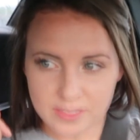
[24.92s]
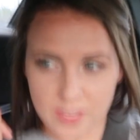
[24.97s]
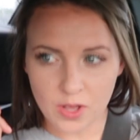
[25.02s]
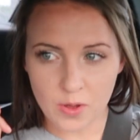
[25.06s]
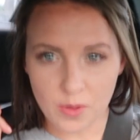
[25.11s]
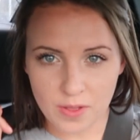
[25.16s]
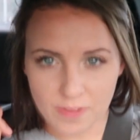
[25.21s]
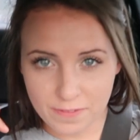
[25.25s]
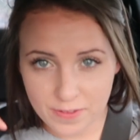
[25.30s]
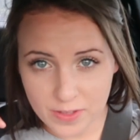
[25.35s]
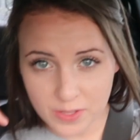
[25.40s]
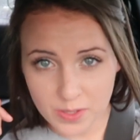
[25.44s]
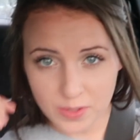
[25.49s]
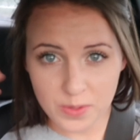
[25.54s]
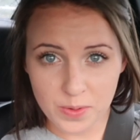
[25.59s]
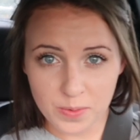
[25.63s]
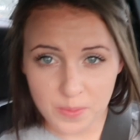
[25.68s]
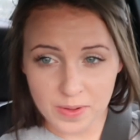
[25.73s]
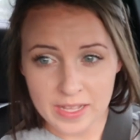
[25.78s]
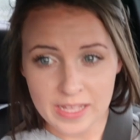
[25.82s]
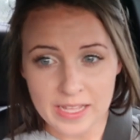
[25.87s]
so if
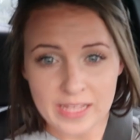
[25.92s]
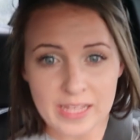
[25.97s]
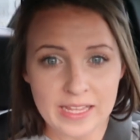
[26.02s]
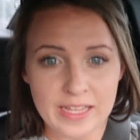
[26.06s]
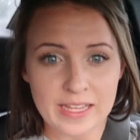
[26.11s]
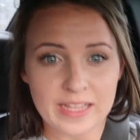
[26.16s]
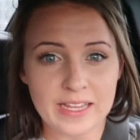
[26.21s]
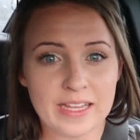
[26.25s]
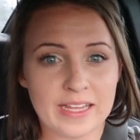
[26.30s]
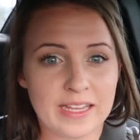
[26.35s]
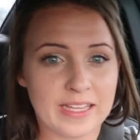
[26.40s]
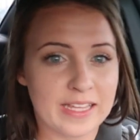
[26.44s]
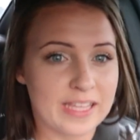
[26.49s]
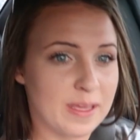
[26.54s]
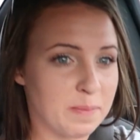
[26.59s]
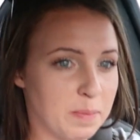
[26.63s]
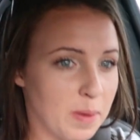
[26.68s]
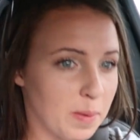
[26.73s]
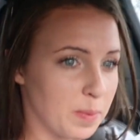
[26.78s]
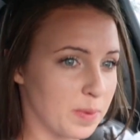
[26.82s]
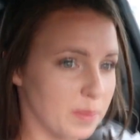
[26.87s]
you
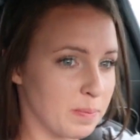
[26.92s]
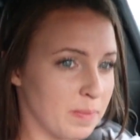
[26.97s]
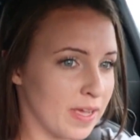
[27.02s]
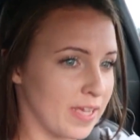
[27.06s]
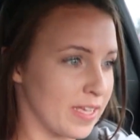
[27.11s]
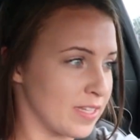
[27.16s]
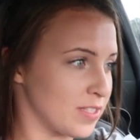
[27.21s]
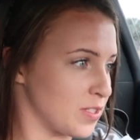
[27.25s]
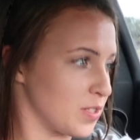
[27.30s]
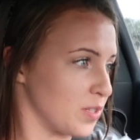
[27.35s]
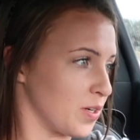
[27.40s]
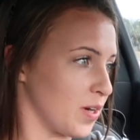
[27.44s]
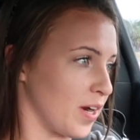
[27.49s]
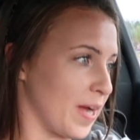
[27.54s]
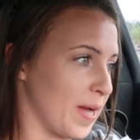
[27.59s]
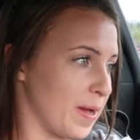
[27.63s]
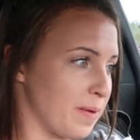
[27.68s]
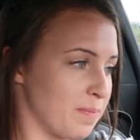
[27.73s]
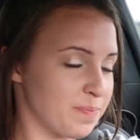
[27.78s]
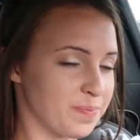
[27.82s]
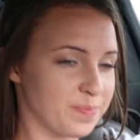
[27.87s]
keep up with my
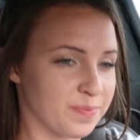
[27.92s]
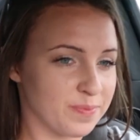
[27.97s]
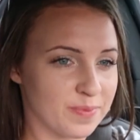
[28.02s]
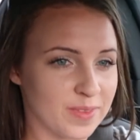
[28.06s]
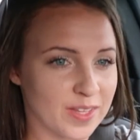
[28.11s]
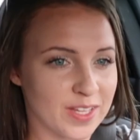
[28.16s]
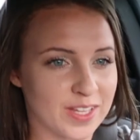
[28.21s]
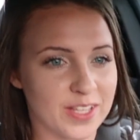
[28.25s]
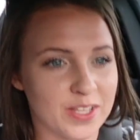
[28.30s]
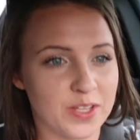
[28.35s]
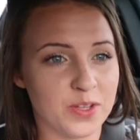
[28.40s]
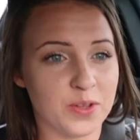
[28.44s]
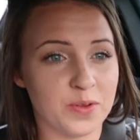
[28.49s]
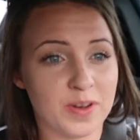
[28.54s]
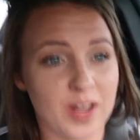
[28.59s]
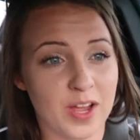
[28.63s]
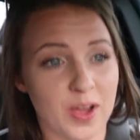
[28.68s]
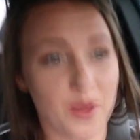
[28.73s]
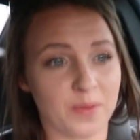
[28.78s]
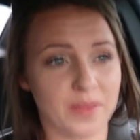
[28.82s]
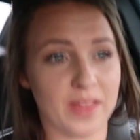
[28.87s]
Instagram, you
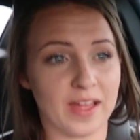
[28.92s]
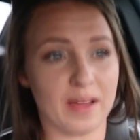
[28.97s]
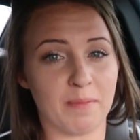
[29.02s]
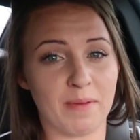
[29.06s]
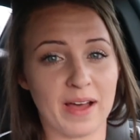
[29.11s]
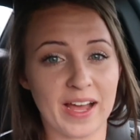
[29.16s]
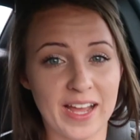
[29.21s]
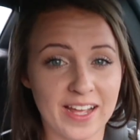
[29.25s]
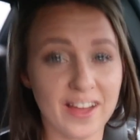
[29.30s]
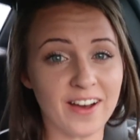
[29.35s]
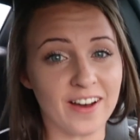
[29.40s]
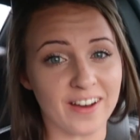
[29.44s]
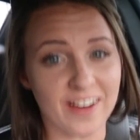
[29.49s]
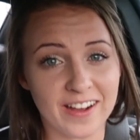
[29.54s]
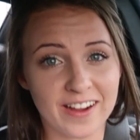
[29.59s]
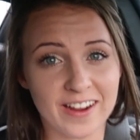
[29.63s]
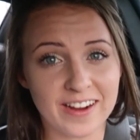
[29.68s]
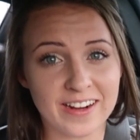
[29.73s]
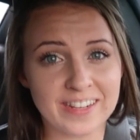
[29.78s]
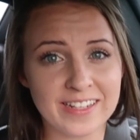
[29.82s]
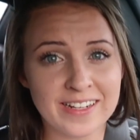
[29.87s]
know that my
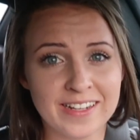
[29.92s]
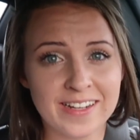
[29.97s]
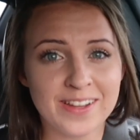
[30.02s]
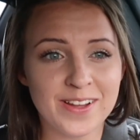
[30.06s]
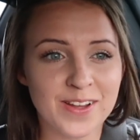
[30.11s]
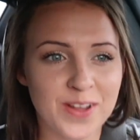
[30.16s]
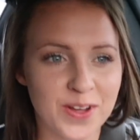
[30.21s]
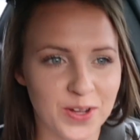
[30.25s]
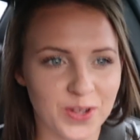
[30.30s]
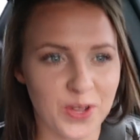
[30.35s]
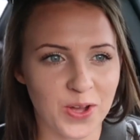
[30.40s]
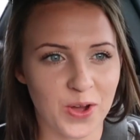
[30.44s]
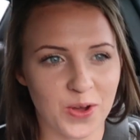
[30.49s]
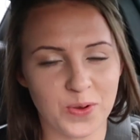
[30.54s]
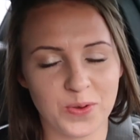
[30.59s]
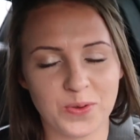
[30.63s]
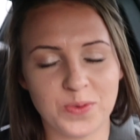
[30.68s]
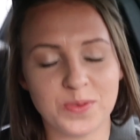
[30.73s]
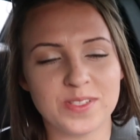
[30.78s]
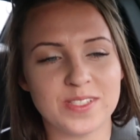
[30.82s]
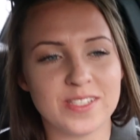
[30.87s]
car
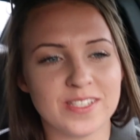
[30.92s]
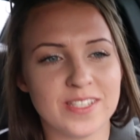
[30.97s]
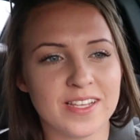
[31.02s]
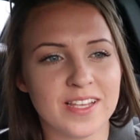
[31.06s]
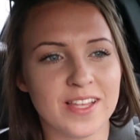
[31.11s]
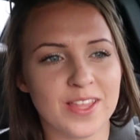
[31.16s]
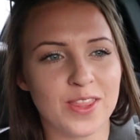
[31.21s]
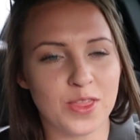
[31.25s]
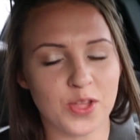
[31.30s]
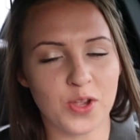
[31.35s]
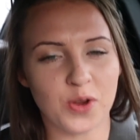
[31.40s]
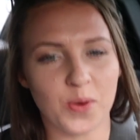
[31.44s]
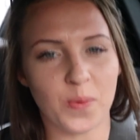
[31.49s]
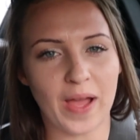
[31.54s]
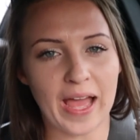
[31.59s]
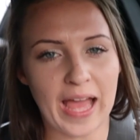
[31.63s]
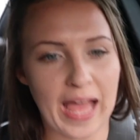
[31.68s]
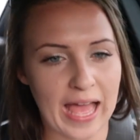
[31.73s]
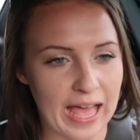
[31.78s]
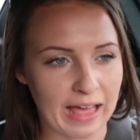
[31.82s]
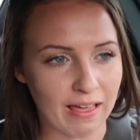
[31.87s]
goes through
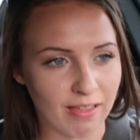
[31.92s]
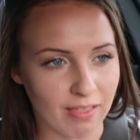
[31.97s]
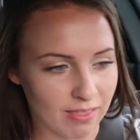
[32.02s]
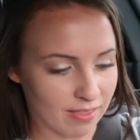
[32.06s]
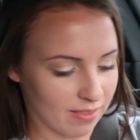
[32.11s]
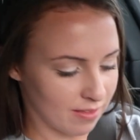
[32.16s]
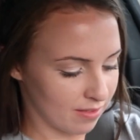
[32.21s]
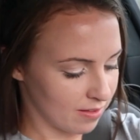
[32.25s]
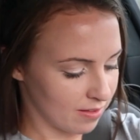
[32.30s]
hell.